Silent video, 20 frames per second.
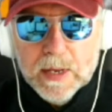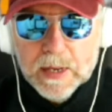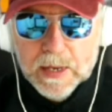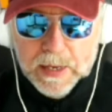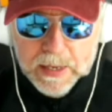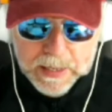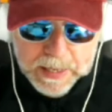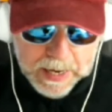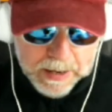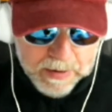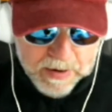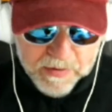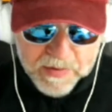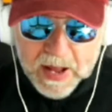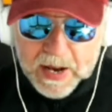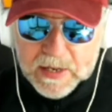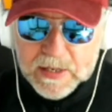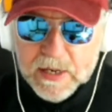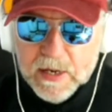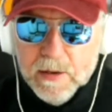Now, if
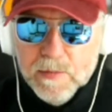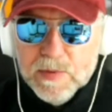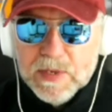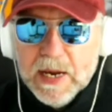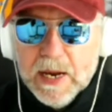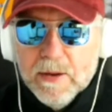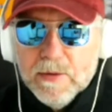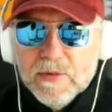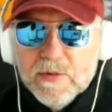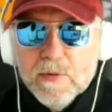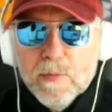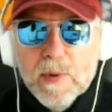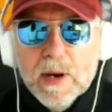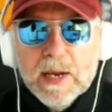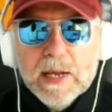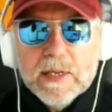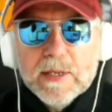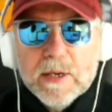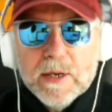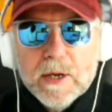that term sounds familiar
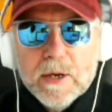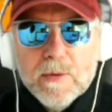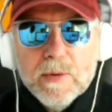to you,